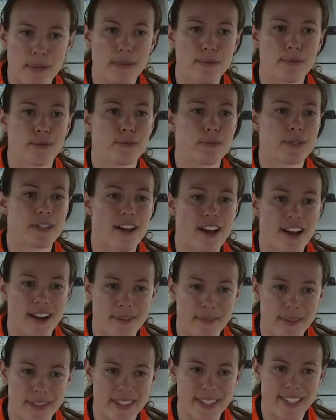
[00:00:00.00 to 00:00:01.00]
People will be
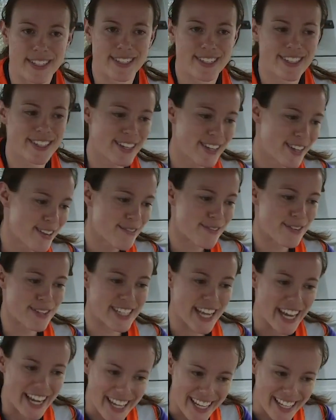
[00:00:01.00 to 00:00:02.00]
talking about this
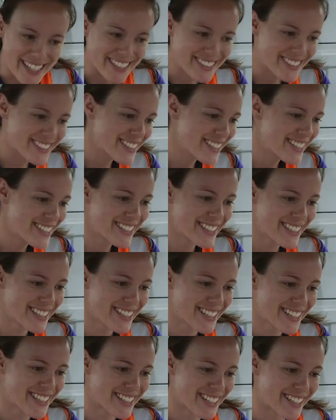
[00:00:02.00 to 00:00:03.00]
for decades.
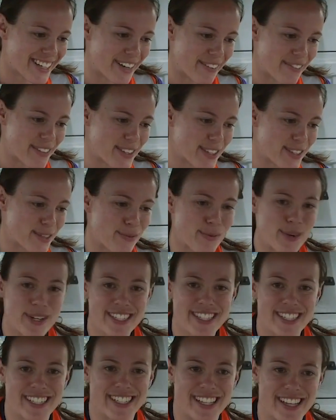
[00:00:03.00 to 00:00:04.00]
Um, this is a
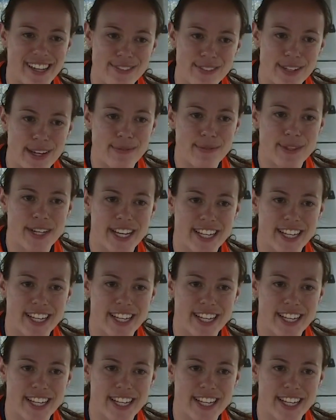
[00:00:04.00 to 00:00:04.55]
once-in-a-lifetime